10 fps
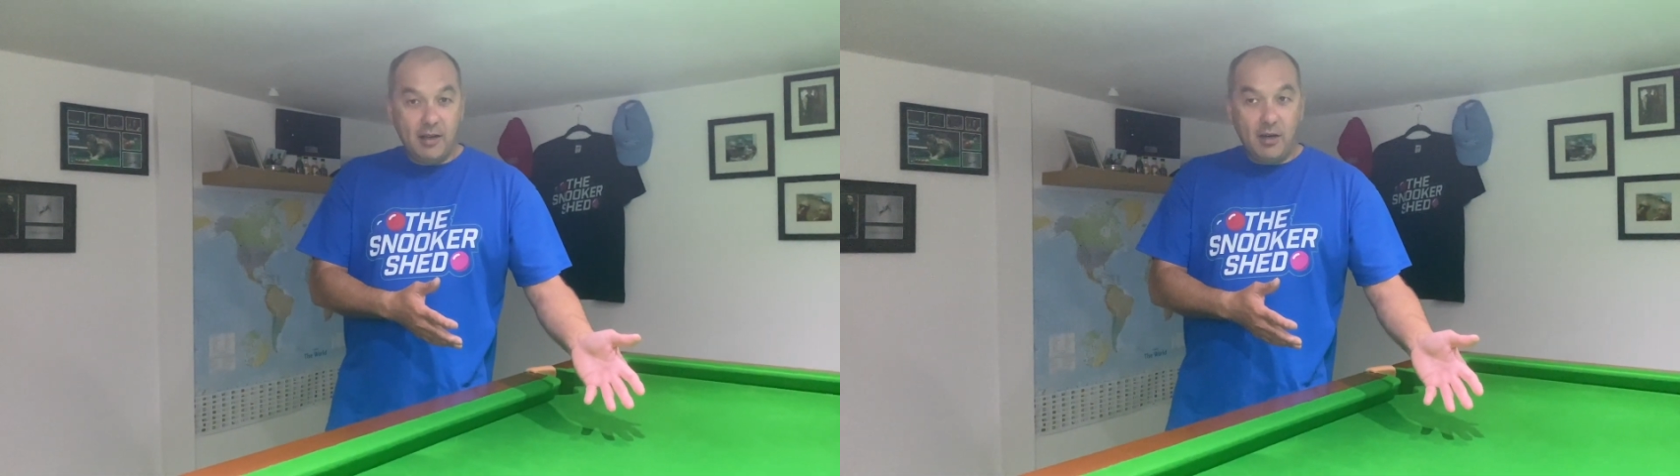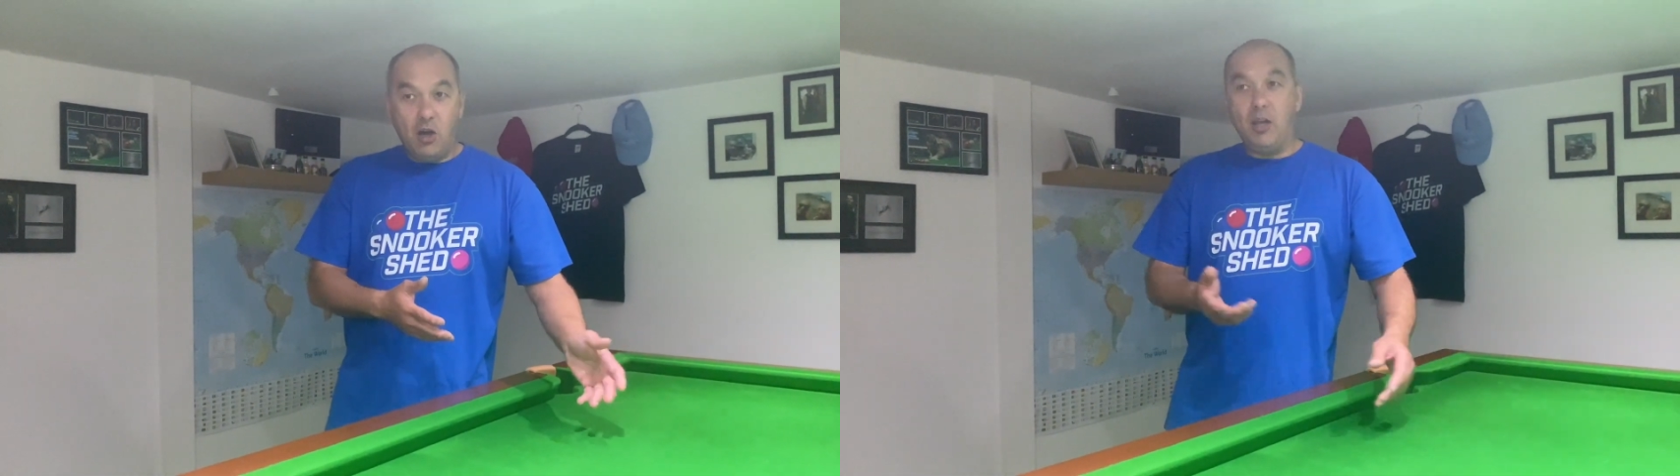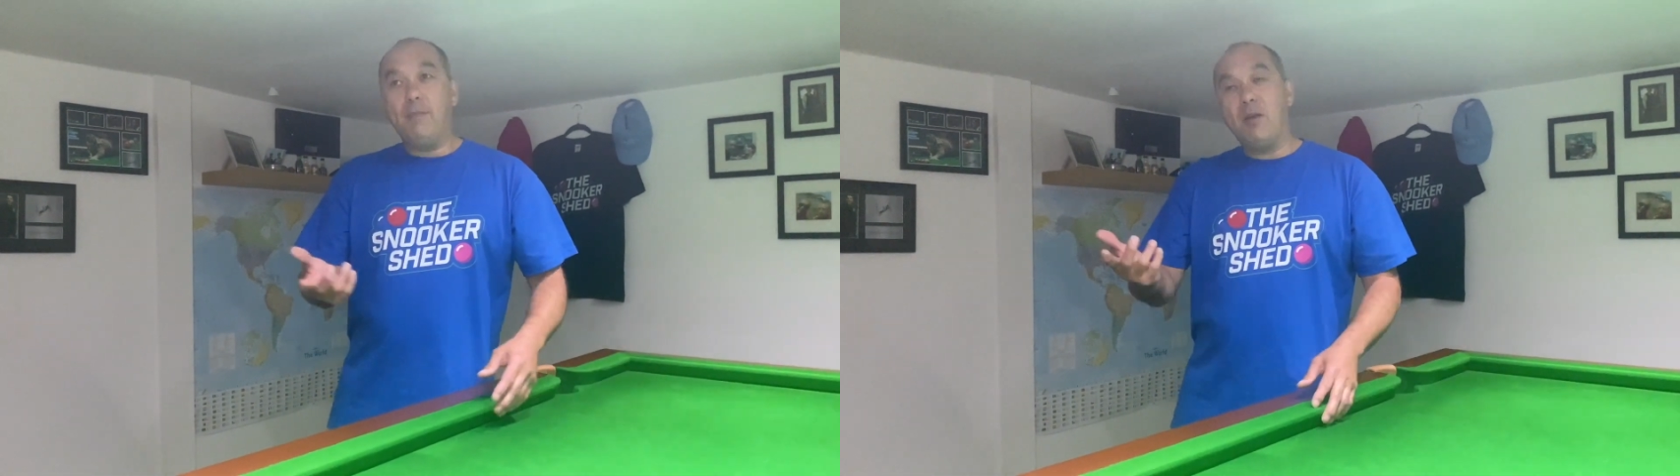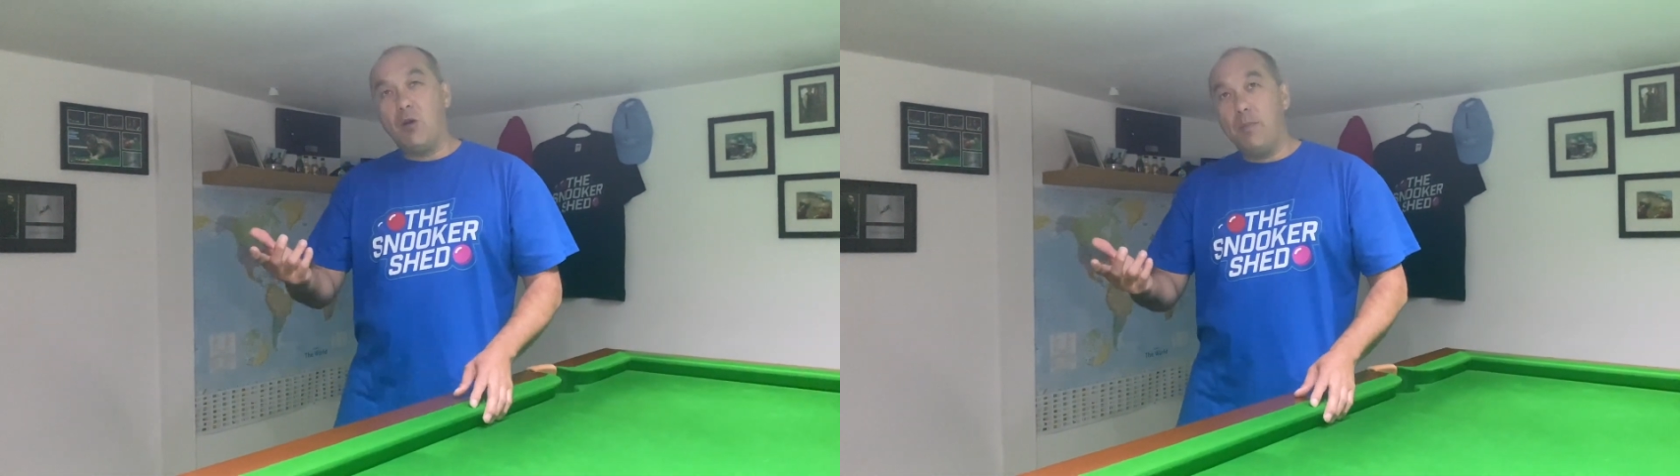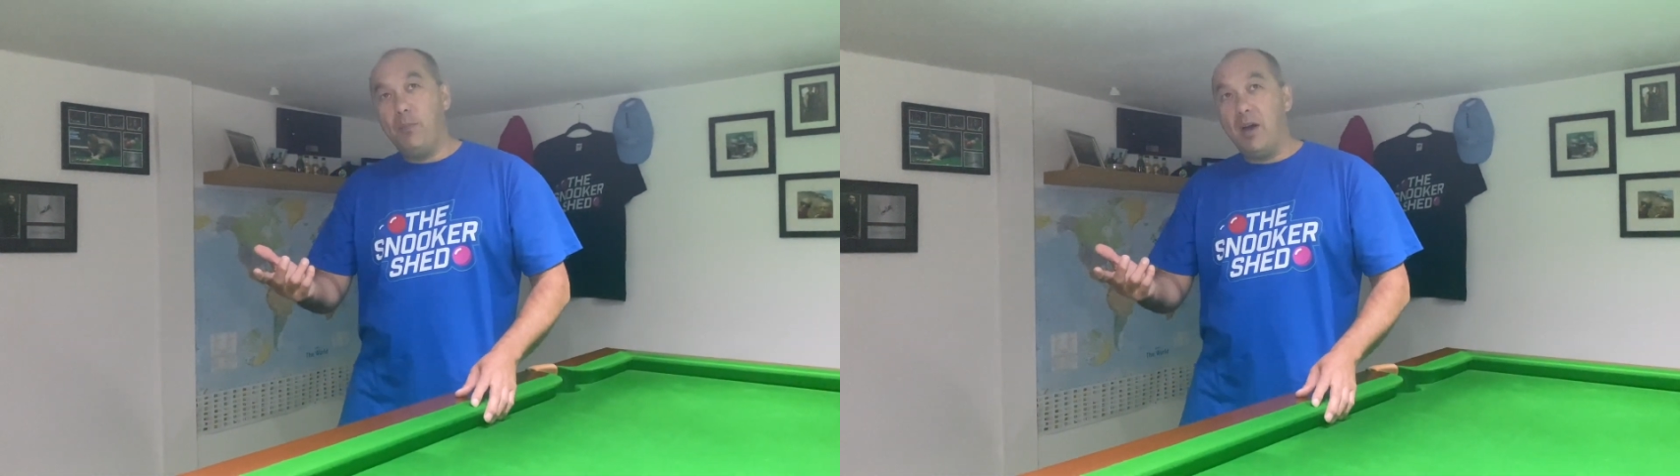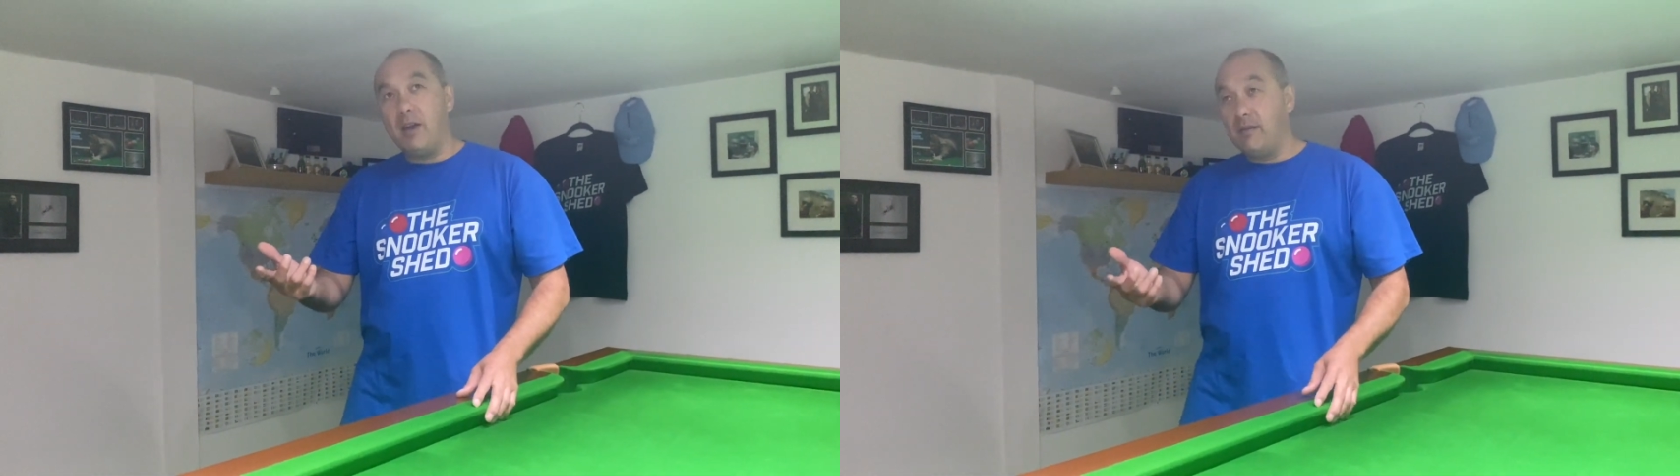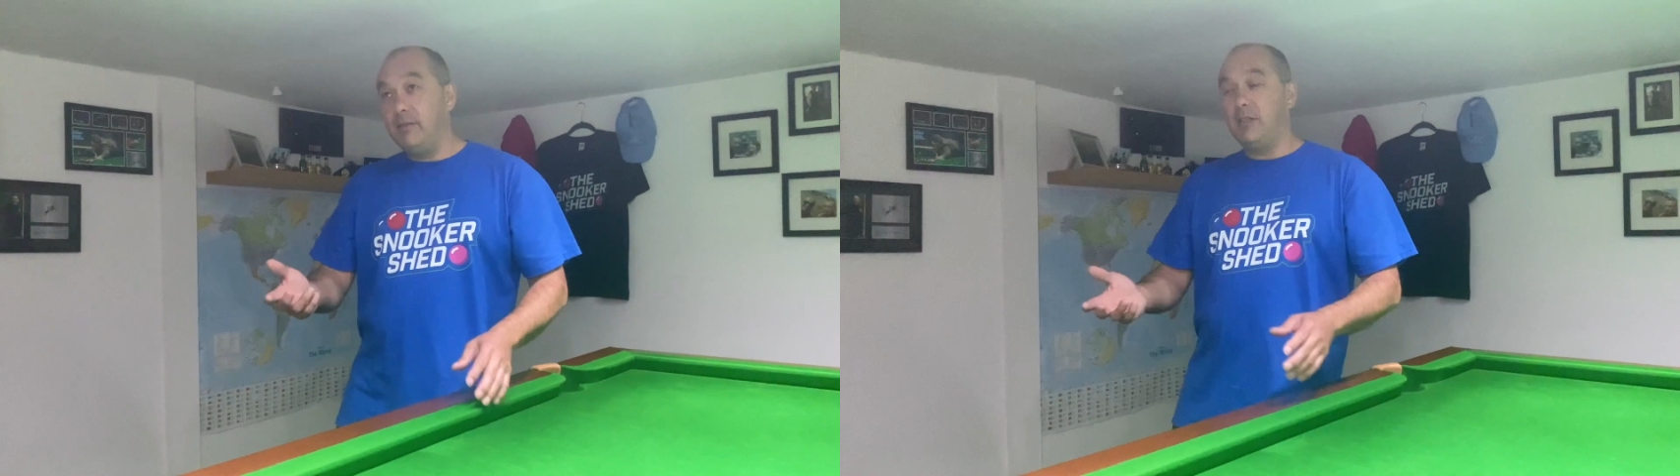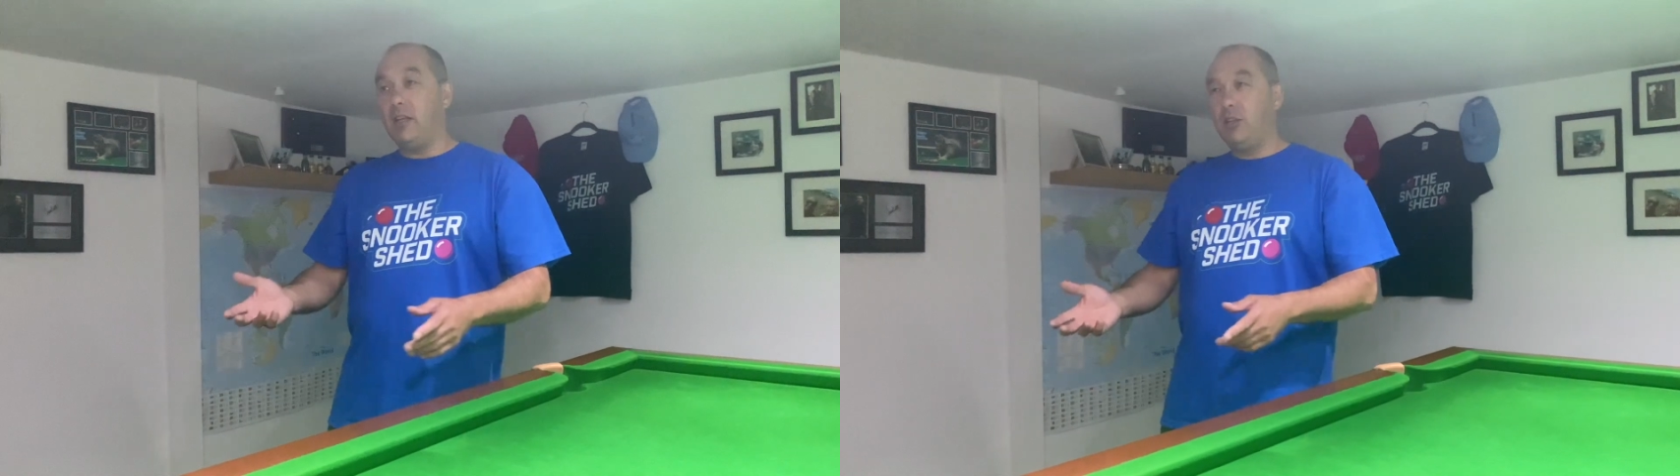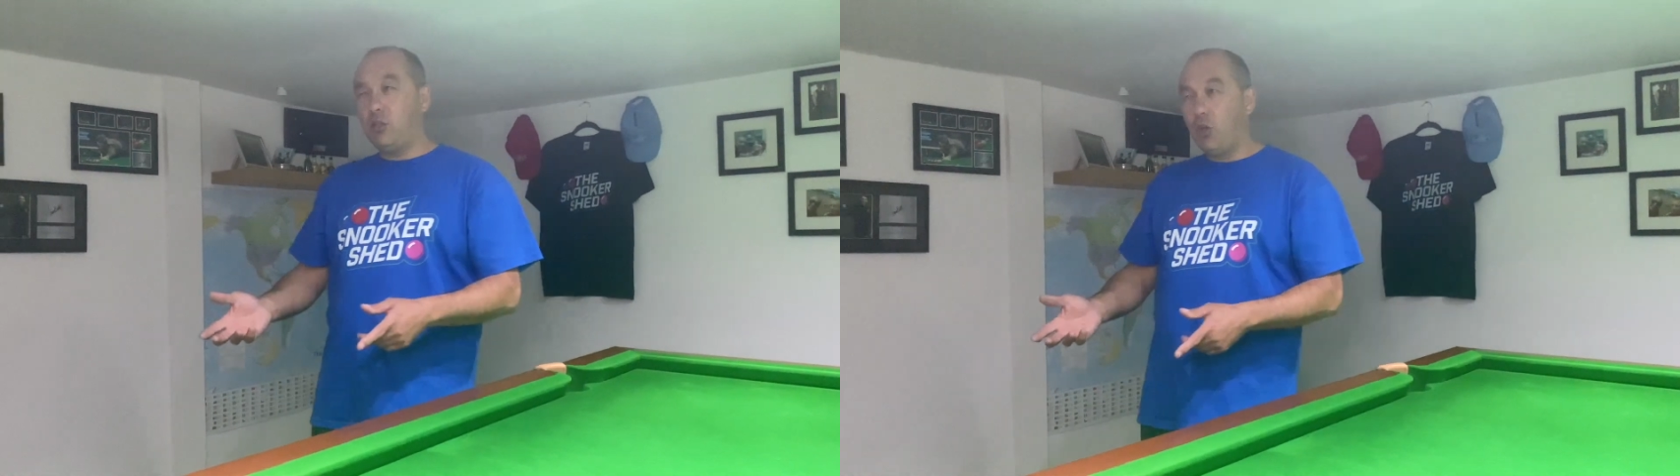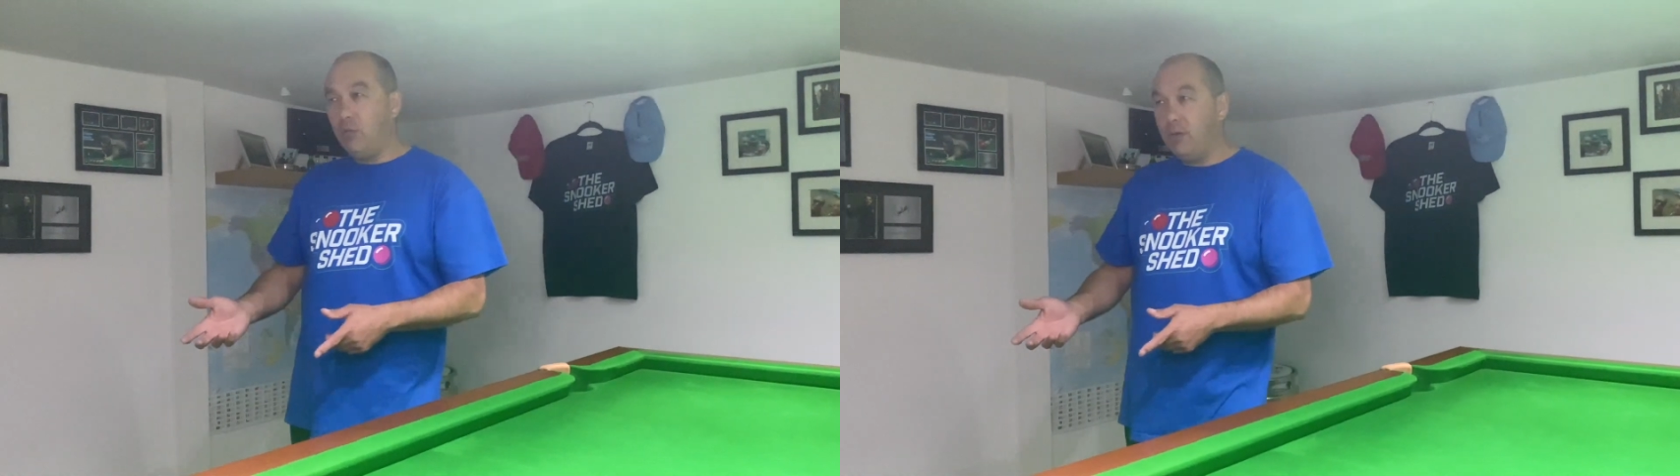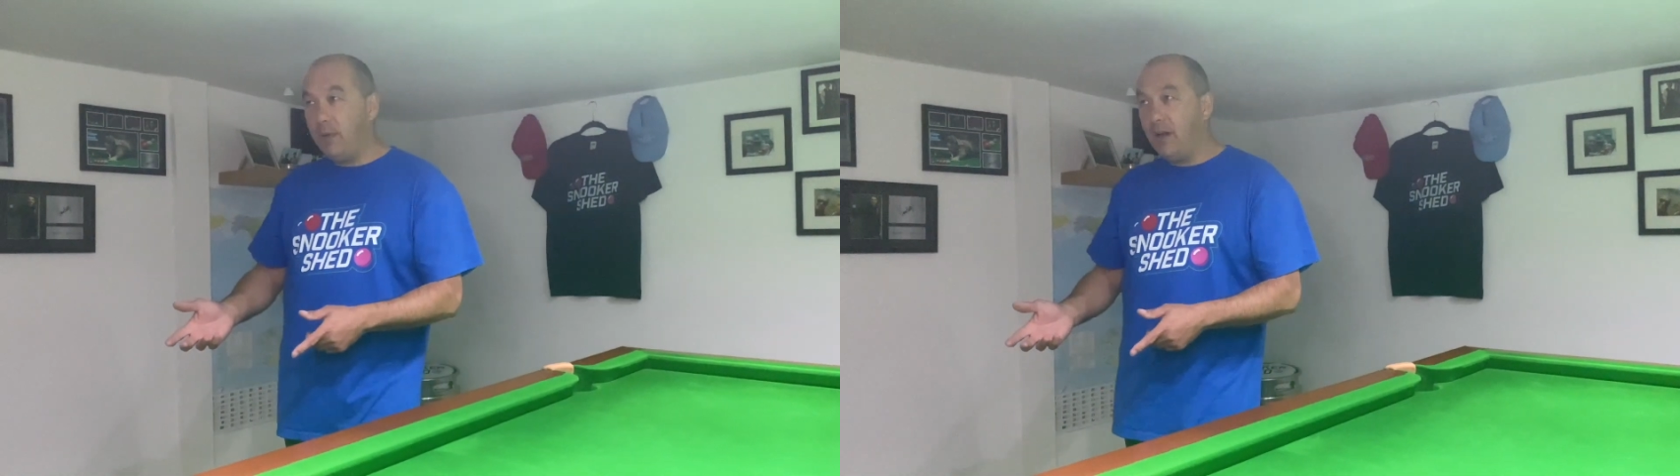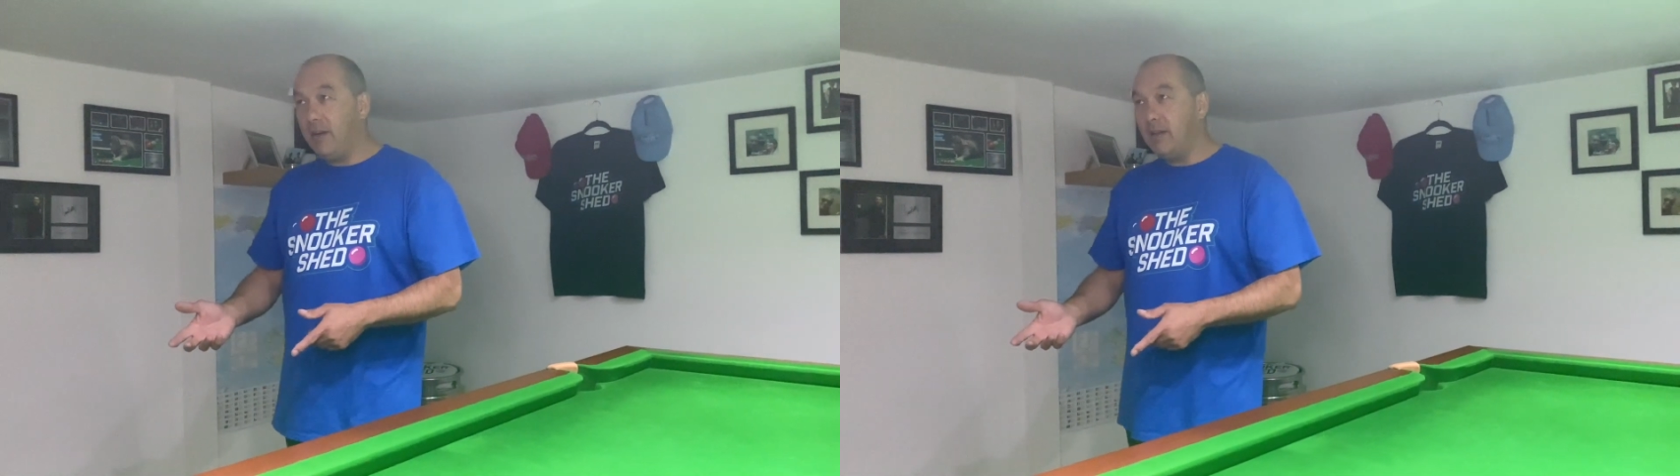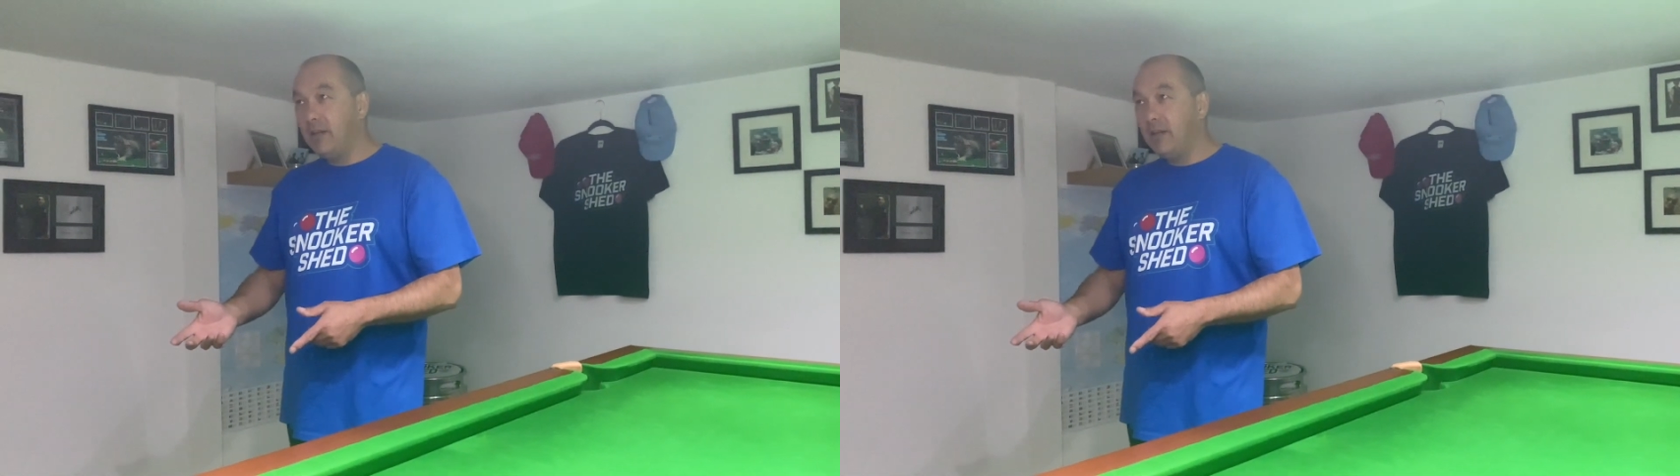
Oh, you might want butter. Does it like salted butter?